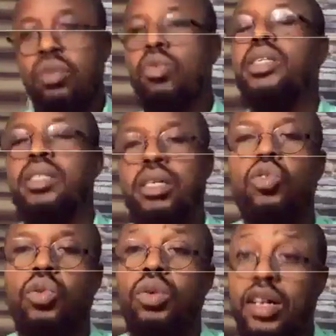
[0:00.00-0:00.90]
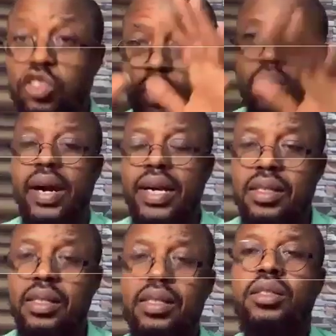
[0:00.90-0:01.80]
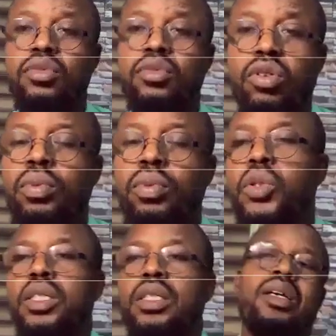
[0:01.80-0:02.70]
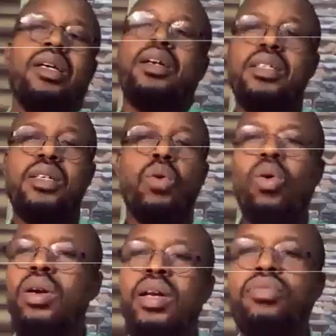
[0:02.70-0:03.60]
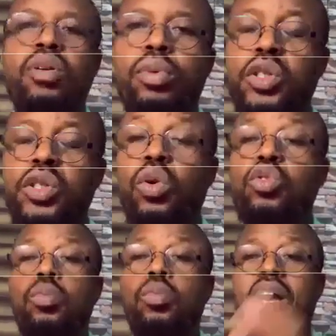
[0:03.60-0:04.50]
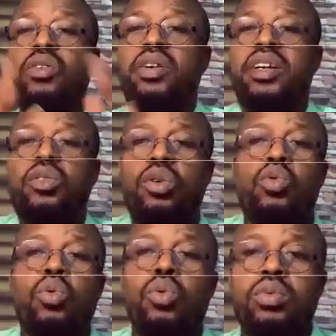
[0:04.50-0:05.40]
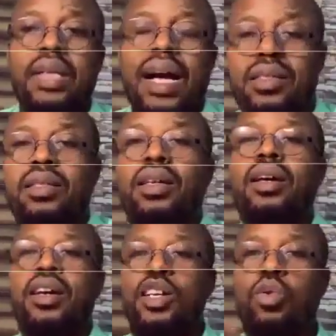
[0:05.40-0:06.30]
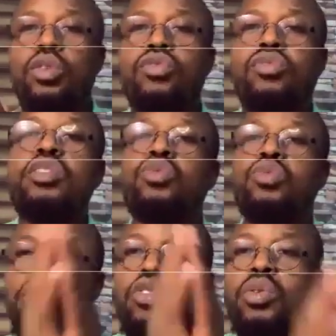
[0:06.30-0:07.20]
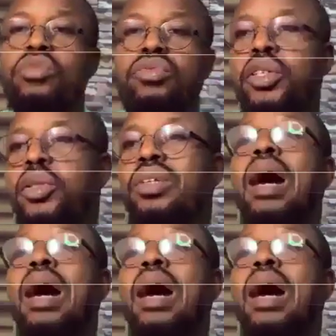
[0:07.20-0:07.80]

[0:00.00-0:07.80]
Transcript: will be sent to you that summarizes the VU opportunity. It's a wonderful opportunity. What Uber has already done to taxi is what VU is doing to aviation,